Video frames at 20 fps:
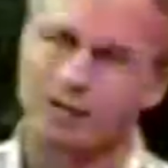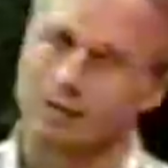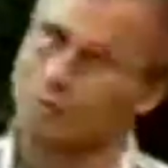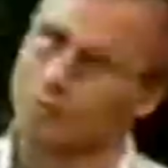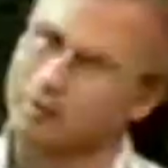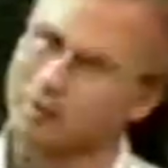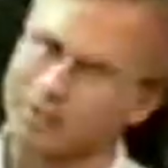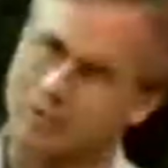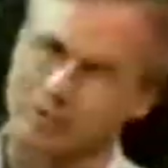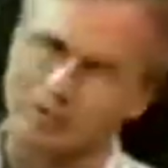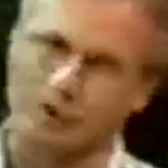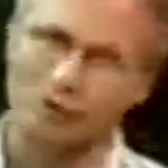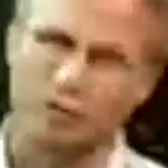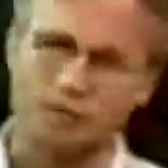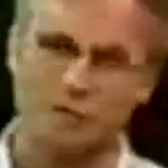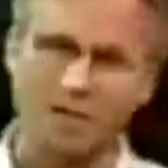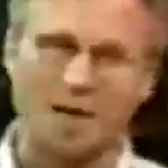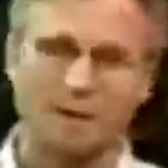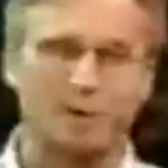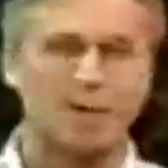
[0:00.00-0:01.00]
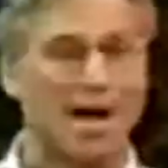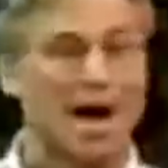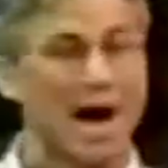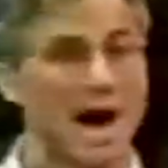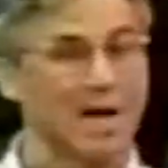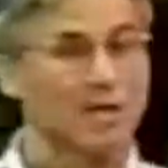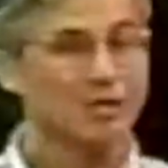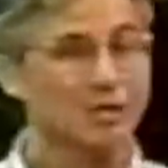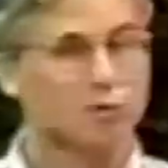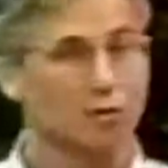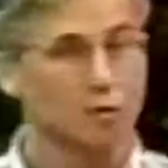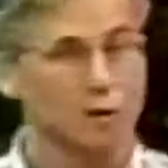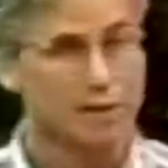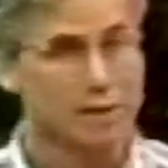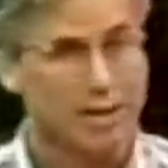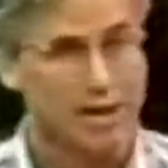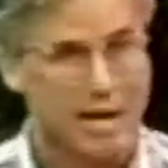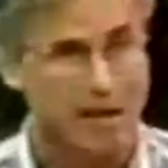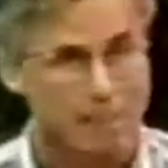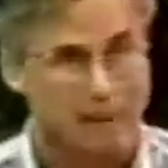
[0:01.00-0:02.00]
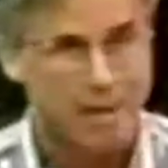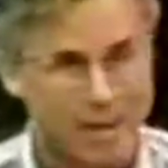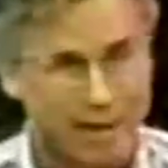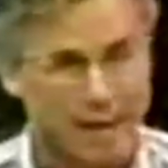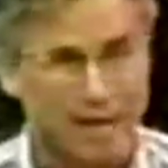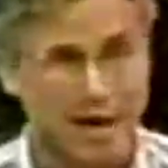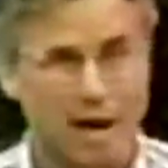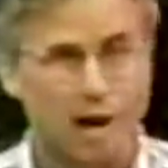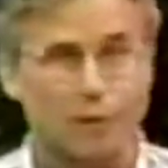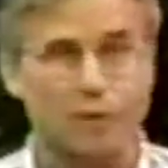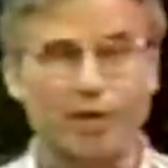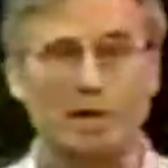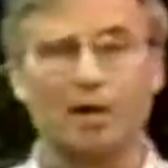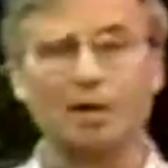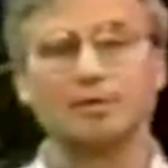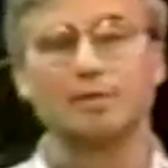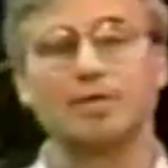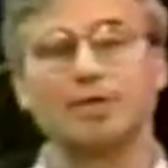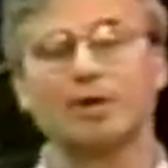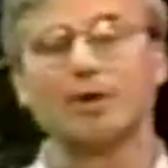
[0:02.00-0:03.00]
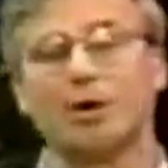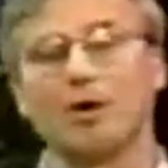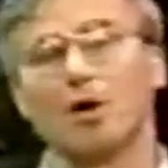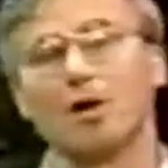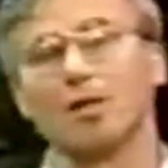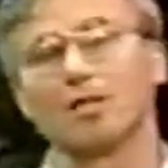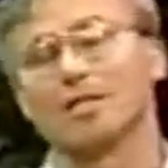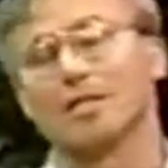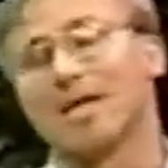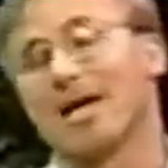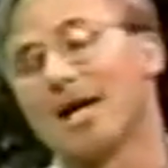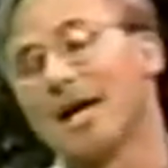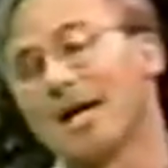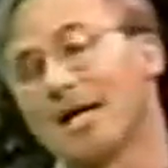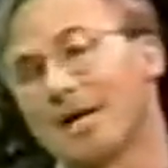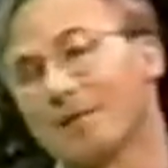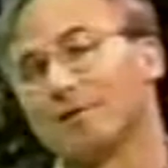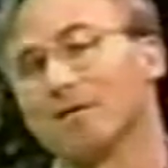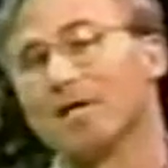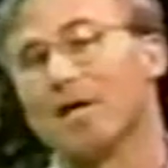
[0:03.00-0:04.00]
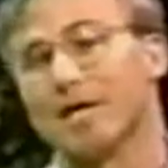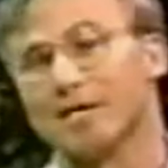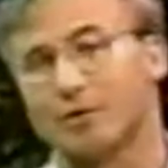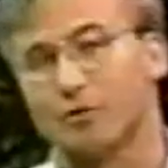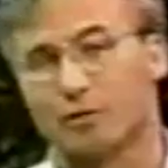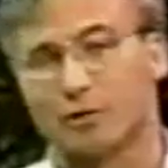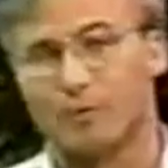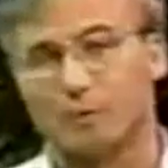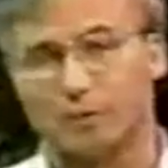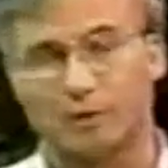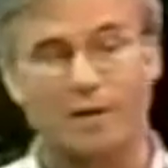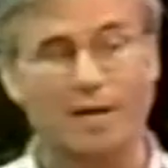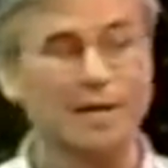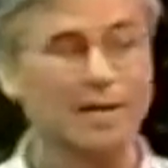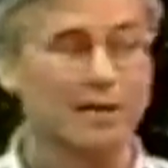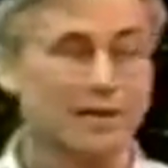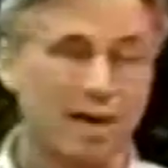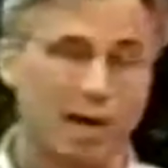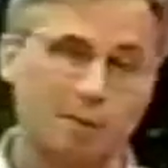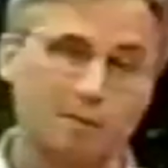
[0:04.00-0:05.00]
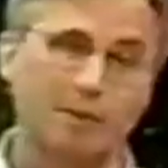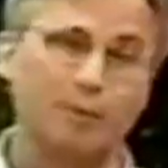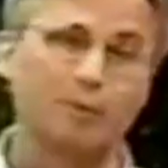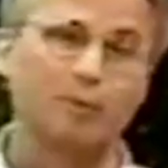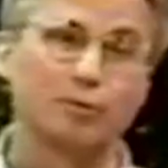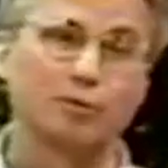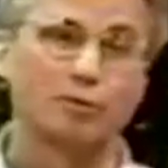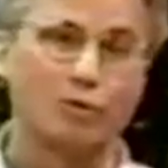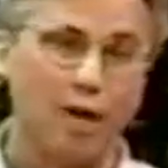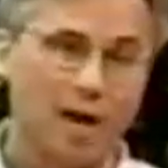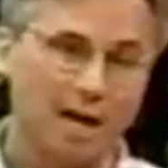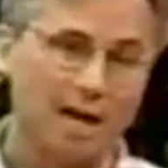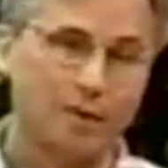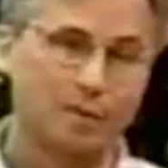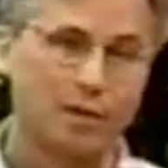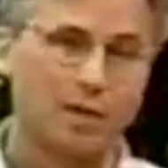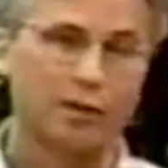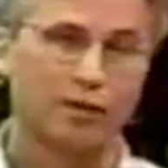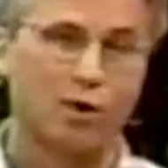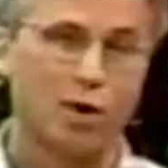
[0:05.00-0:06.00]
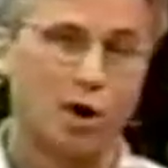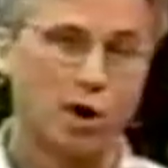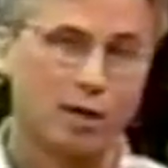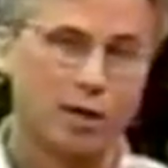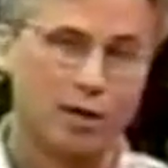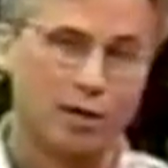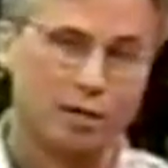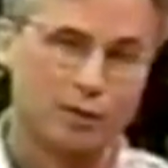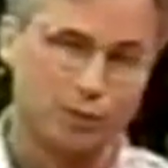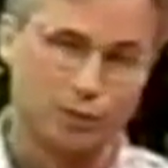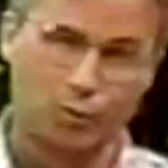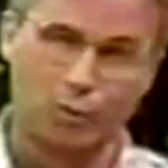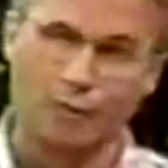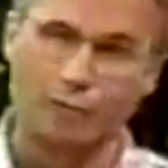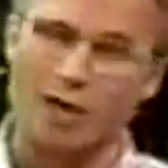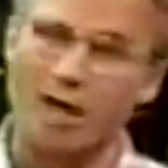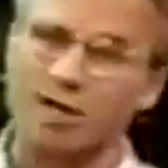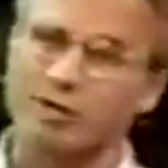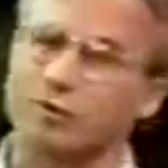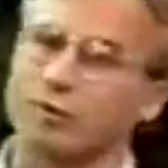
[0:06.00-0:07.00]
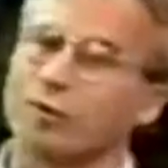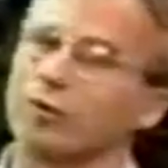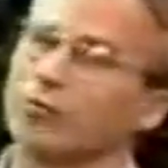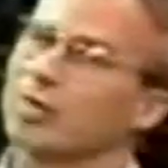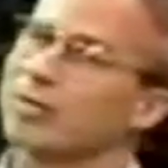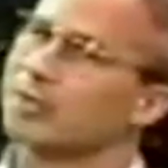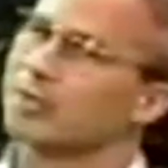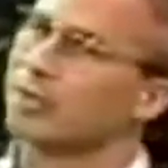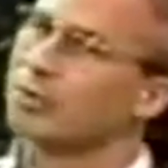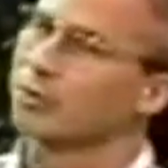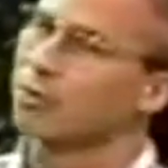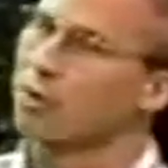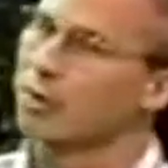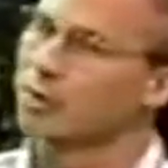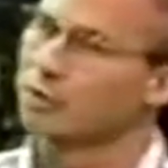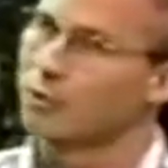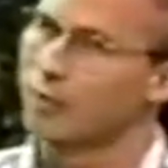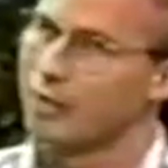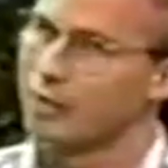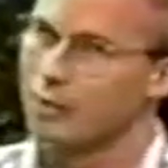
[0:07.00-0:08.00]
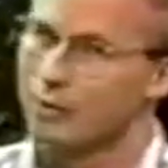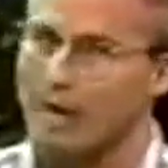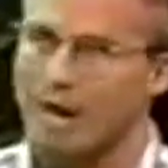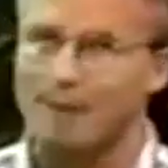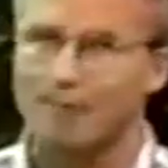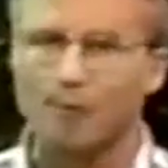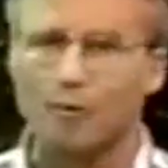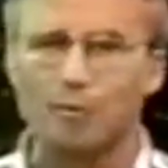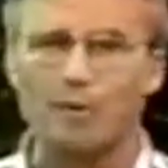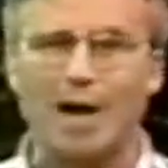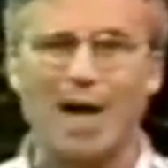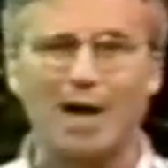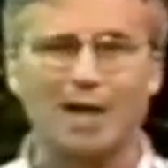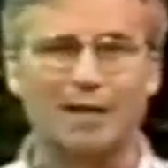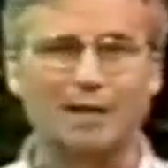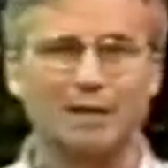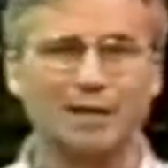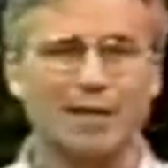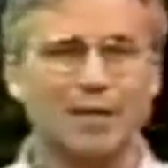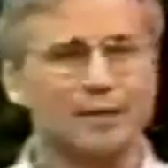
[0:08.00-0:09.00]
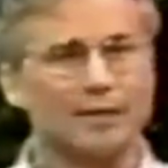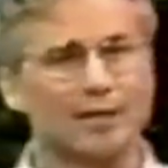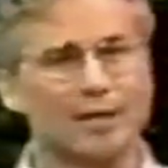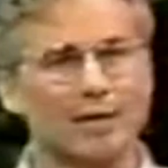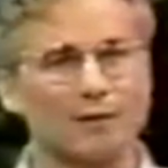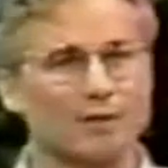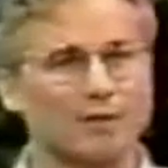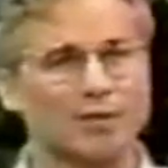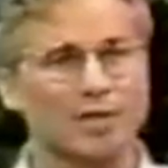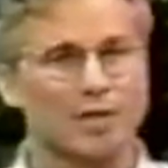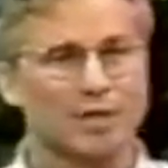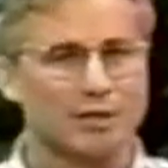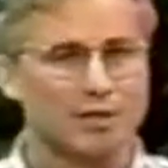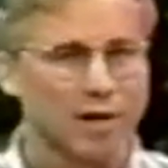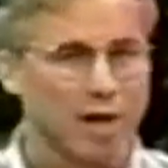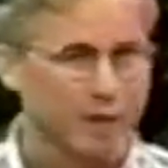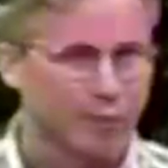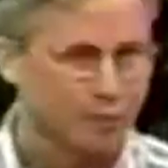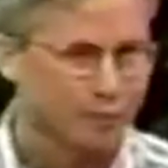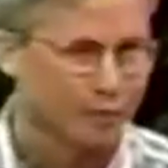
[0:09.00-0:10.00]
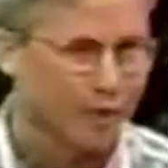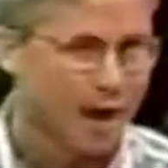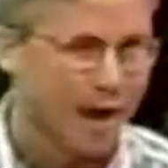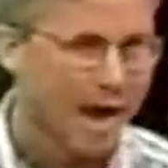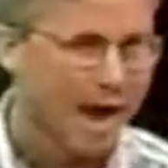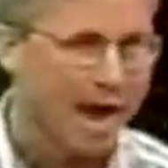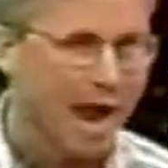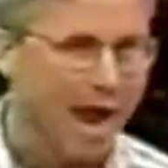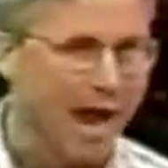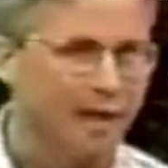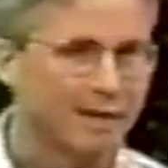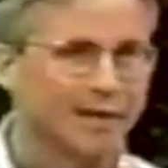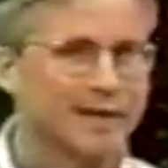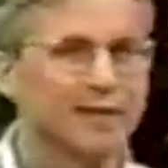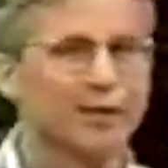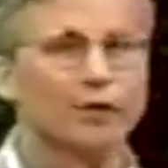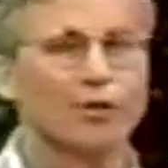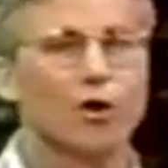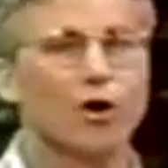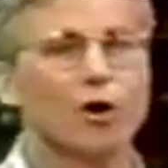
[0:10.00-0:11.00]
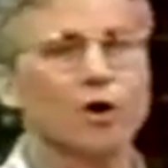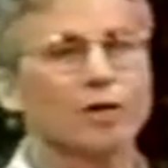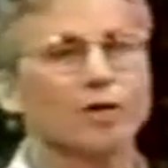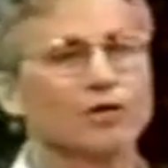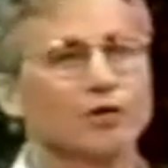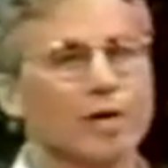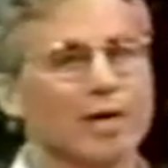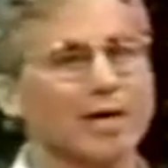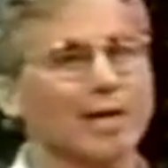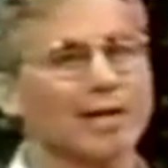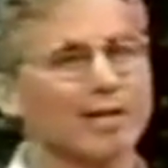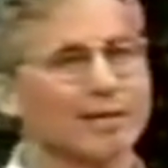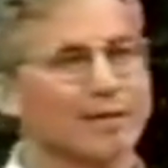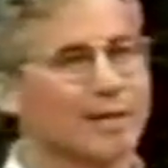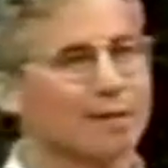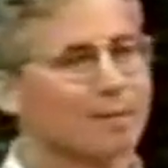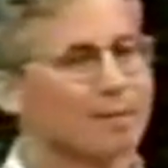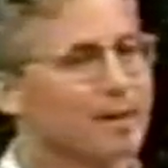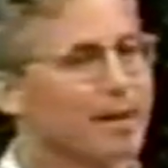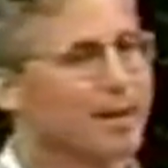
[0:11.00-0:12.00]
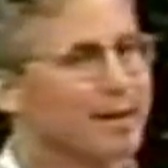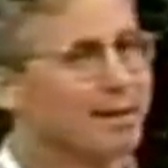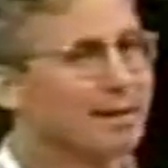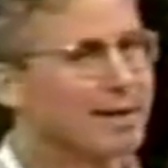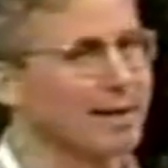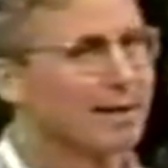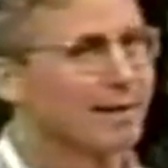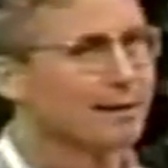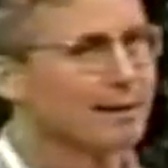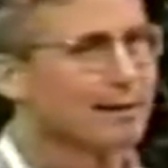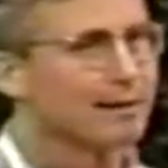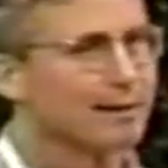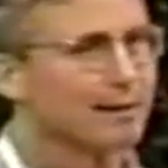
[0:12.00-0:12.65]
We got a close game and a high scoring game. Now, when it comes to dogs, I have a lot of trouble, like a lot of people, training my dog. So we've asked our resident dog trainer, April Mackin, to give us another handy dog training tip. Take a look.